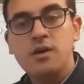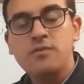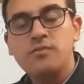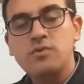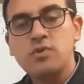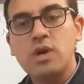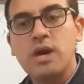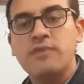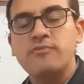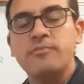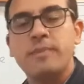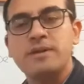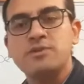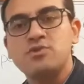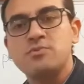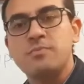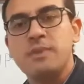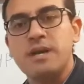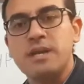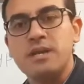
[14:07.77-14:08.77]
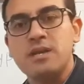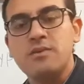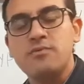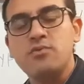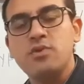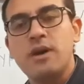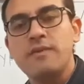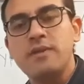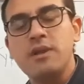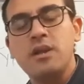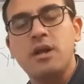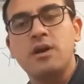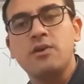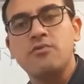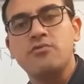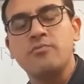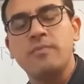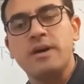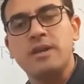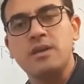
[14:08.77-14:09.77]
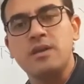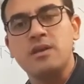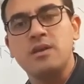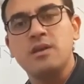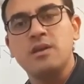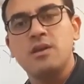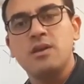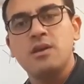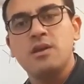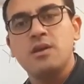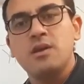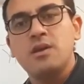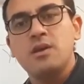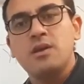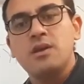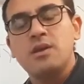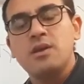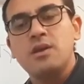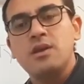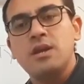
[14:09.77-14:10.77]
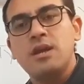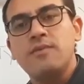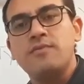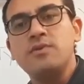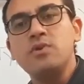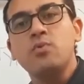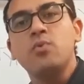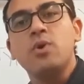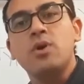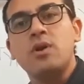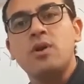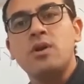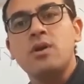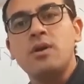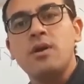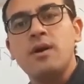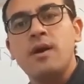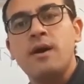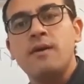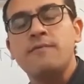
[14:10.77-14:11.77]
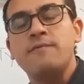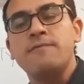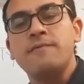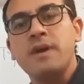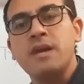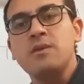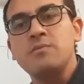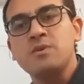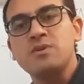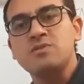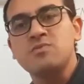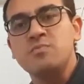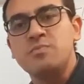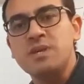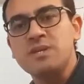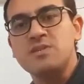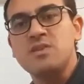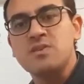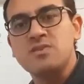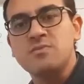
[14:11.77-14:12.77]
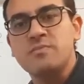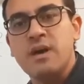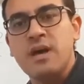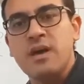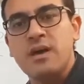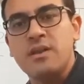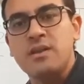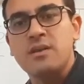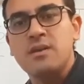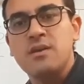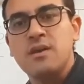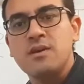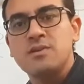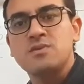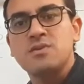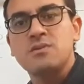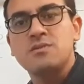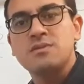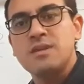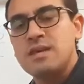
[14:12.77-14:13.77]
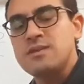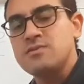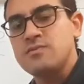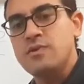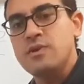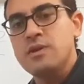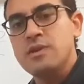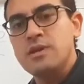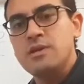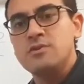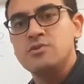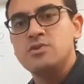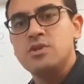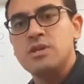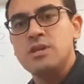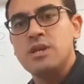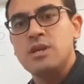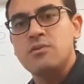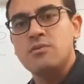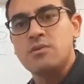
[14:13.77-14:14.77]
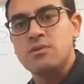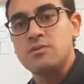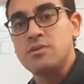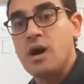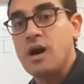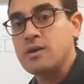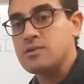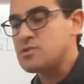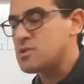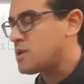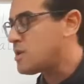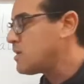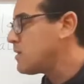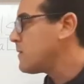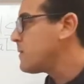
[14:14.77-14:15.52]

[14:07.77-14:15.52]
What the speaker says: If you have much money, if you have a lot of money, if you were a famous businessman, a successful engineer or doctor,